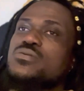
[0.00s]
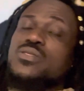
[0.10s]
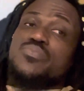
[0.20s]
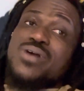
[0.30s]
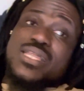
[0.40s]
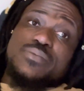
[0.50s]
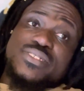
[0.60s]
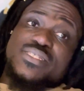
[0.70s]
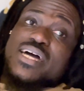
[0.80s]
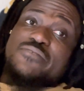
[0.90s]
The problem
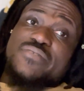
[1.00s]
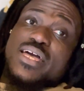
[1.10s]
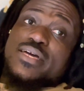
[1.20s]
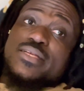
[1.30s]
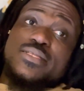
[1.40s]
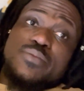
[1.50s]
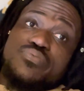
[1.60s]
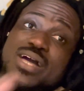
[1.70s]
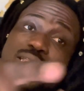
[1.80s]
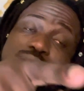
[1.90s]
is not Vlad. The
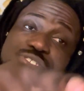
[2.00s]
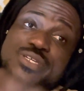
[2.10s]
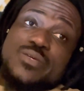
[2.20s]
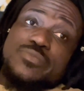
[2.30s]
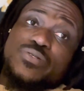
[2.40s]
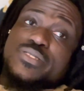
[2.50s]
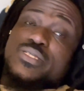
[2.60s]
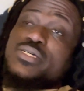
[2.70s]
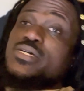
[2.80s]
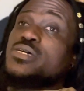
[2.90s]
problem is the community.
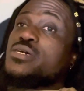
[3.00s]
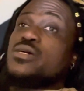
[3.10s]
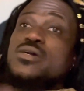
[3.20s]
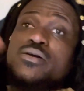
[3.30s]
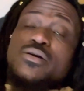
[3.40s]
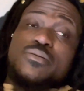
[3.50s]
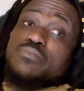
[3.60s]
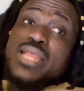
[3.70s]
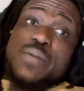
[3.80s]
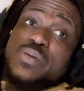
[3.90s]

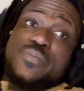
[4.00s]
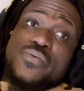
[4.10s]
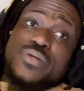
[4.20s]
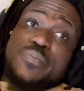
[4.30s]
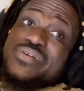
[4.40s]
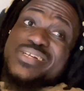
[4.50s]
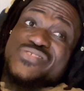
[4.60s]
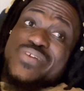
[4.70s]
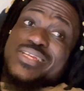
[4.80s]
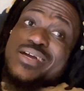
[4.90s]
Black people in the press
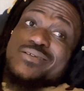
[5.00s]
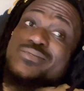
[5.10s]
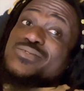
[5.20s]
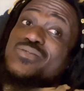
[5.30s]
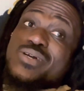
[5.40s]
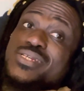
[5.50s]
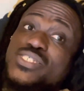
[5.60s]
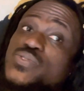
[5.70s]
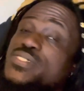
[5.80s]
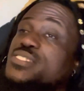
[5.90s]
right now. Don't get it
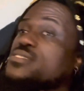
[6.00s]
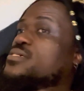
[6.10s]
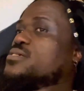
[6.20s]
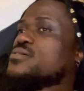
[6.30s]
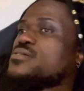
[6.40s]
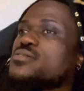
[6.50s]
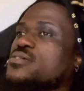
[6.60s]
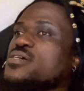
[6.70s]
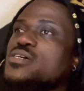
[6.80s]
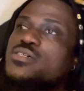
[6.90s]
twisted.
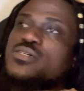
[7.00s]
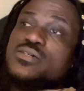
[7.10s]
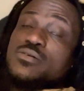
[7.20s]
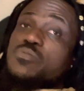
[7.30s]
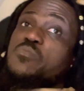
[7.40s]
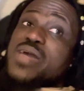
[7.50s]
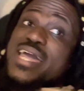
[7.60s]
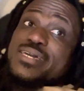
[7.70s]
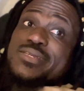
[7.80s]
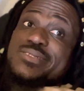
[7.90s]

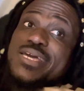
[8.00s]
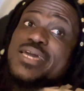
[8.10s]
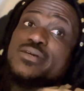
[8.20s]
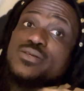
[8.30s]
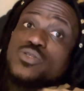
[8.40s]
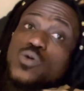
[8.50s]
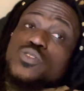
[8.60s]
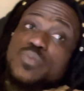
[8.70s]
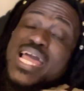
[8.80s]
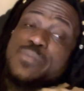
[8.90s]
Back in the day,
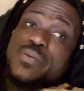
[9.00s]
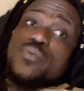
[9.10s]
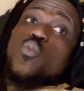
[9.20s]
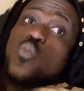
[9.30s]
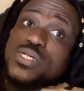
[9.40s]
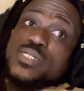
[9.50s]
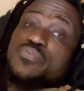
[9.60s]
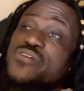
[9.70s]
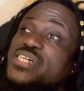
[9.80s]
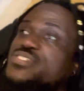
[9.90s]
those black people was
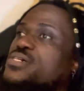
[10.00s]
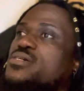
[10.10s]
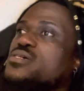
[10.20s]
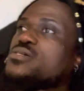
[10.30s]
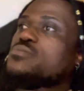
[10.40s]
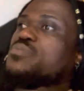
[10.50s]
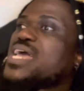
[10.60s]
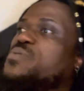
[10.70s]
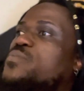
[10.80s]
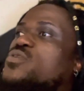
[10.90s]
oppressed.
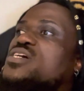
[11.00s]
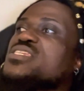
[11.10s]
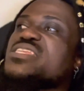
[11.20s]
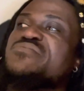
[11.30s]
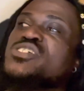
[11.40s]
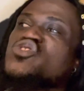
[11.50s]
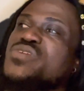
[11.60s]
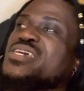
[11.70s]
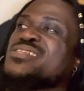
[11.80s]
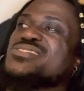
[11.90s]
Black people couldn't even
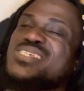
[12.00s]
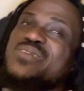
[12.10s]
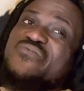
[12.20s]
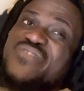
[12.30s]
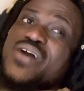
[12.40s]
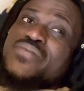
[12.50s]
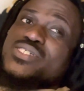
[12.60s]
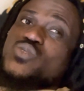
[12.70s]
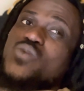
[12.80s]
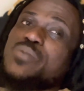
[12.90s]
drink in the same fountain
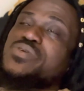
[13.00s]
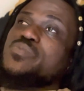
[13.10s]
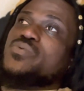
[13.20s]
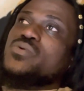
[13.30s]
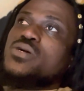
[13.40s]
as white people.